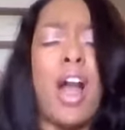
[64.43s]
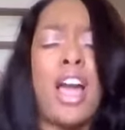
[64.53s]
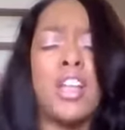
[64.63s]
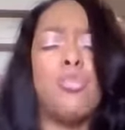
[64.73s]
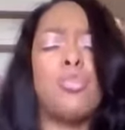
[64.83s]

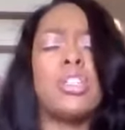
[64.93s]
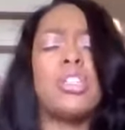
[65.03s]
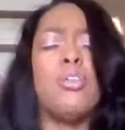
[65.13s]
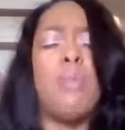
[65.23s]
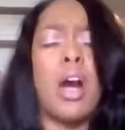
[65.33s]
pride and you
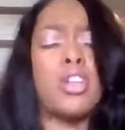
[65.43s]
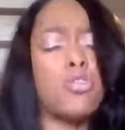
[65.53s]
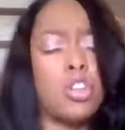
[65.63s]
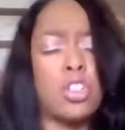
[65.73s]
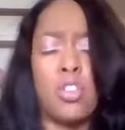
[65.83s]
sealed my
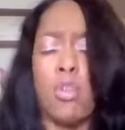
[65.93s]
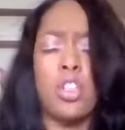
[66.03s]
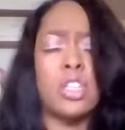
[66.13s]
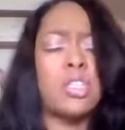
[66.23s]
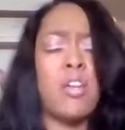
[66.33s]
instructions
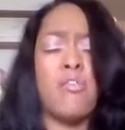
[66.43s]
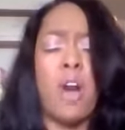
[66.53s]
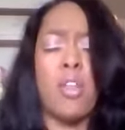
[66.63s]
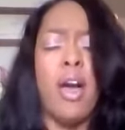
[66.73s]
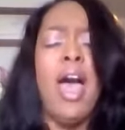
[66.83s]
for this day,
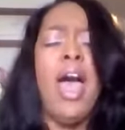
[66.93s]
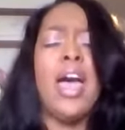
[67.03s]
Father.